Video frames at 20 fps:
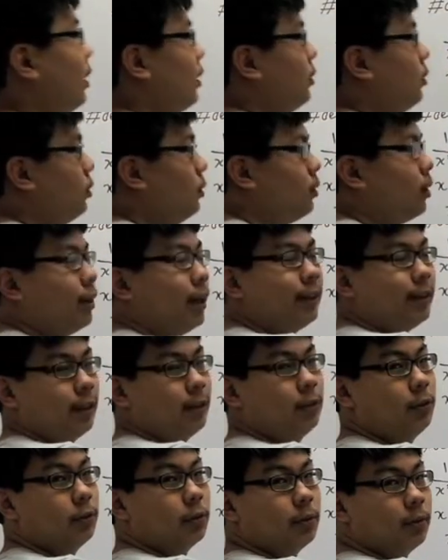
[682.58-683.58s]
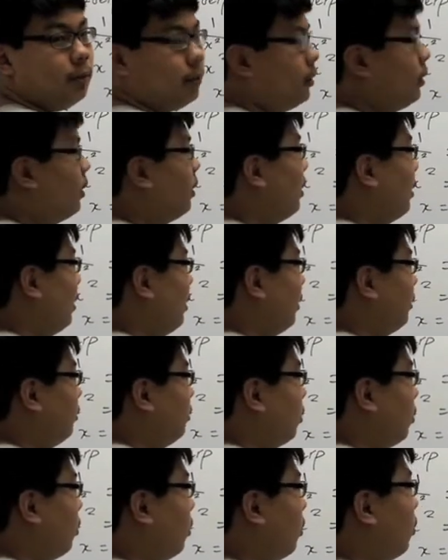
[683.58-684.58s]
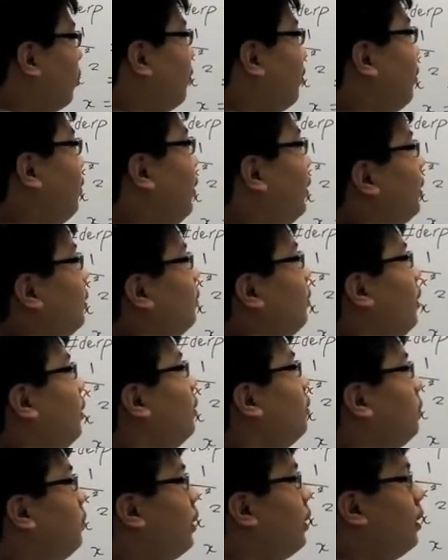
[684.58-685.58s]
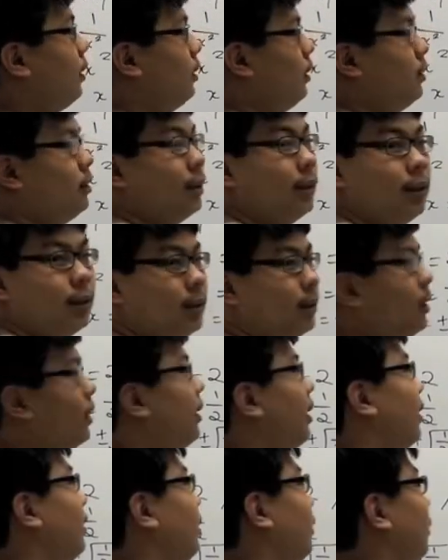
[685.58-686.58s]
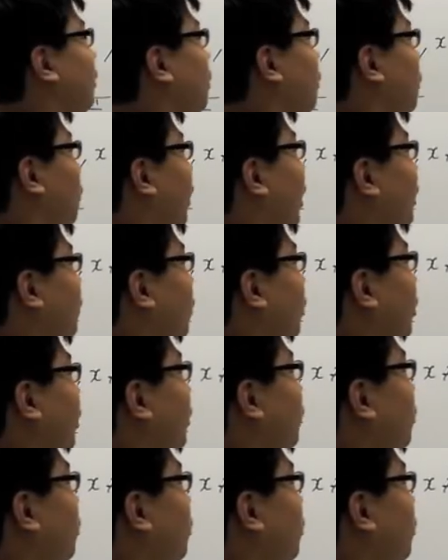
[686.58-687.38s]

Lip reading: than 2 or less than 2. So from this figure, we can easily see that y is more than